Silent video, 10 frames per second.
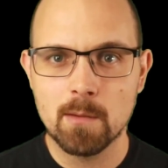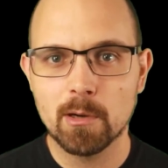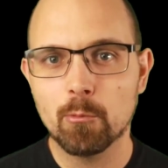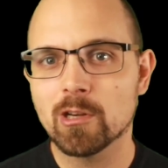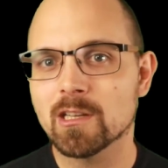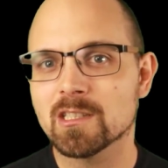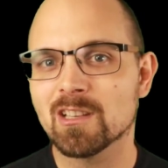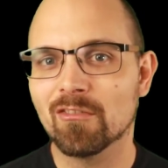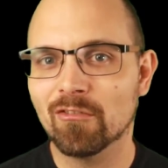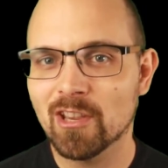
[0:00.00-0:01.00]
but which is
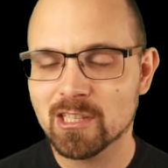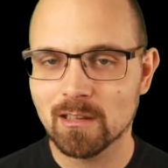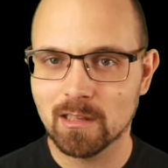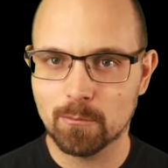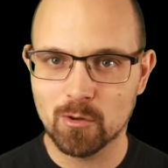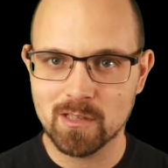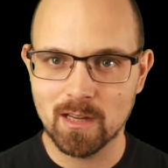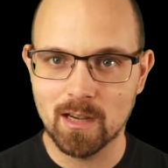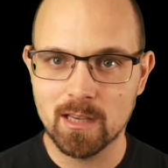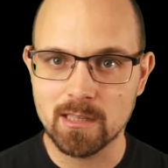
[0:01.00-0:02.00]
sufficiently
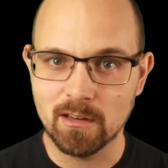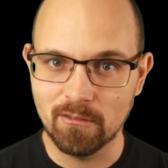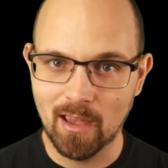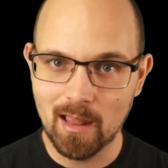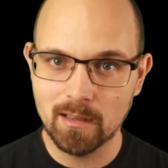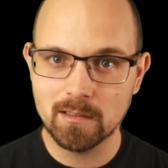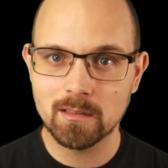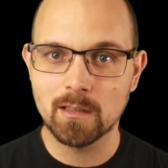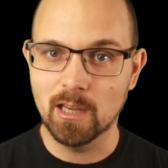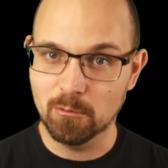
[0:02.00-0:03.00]
precise and valid
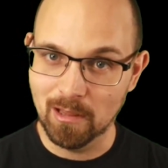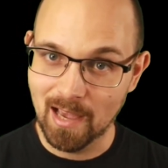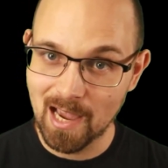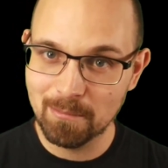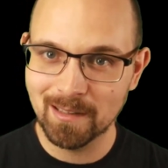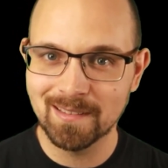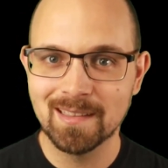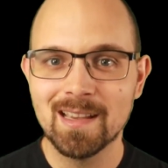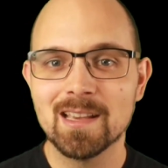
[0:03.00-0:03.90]
and reliable